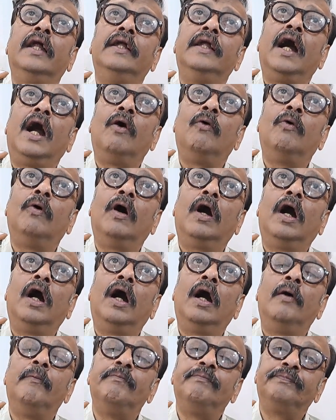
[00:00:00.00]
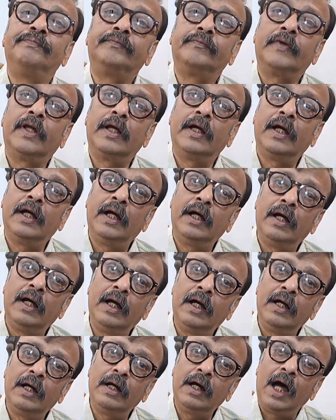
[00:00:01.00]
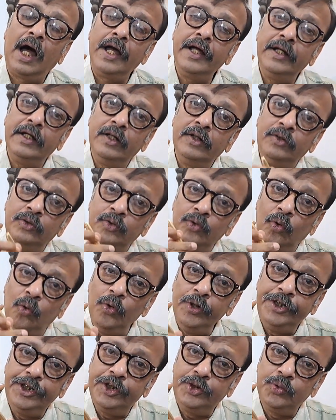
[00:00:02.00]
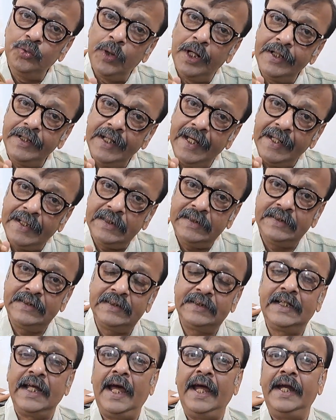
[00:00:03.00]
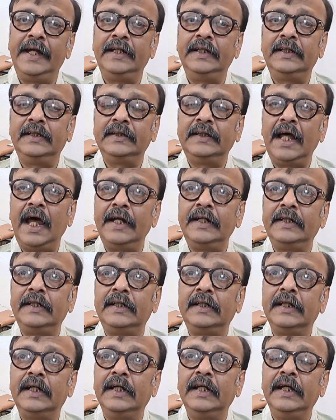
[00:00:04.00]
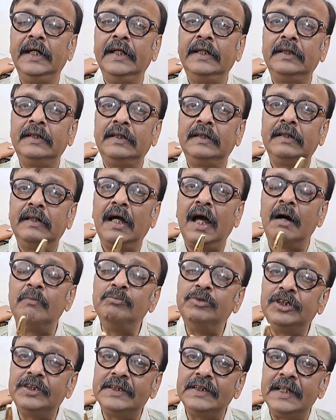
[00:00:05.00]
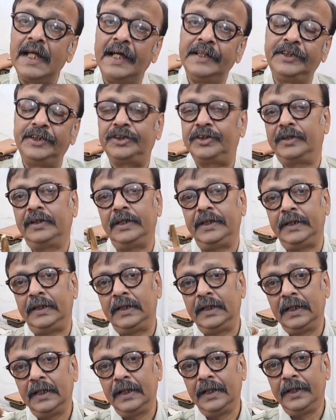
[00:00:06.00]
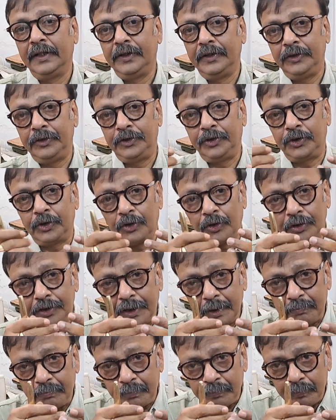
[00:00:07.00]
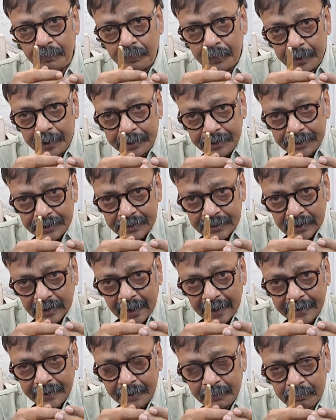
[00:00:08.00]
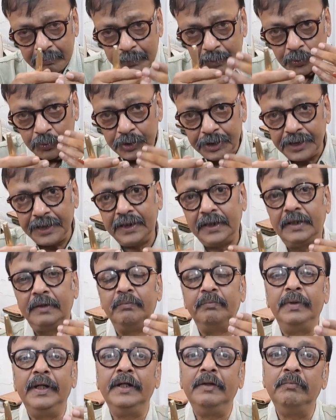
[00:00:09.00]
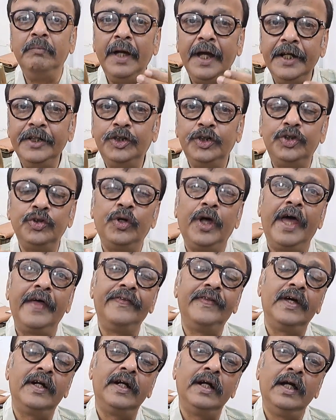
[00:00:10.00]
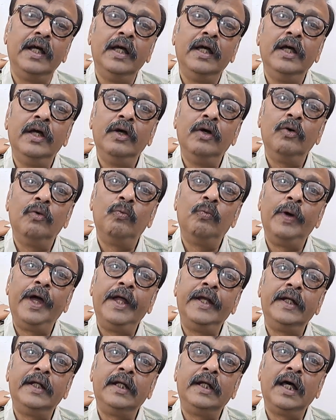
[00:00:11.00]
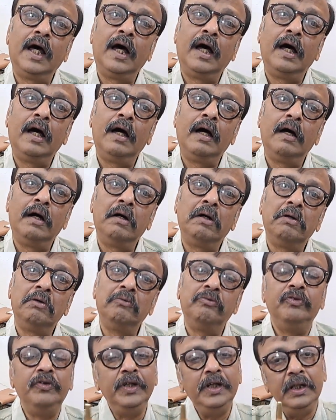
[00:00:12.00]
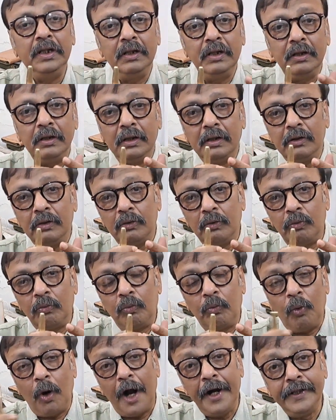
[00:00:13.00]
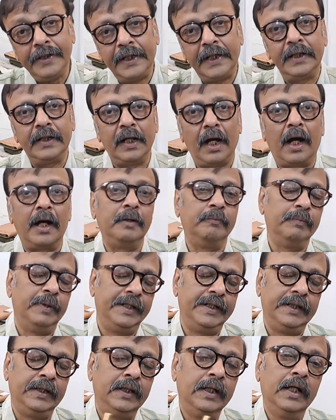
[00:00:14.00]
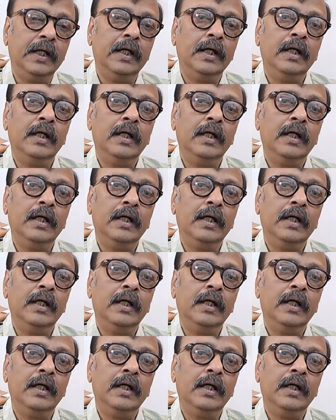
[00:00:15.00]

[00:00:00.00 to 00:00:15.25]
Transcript: Now, uh, I know it to an extent that it comes naturally. You know, the it's like music being made together when uh, we work in harmony.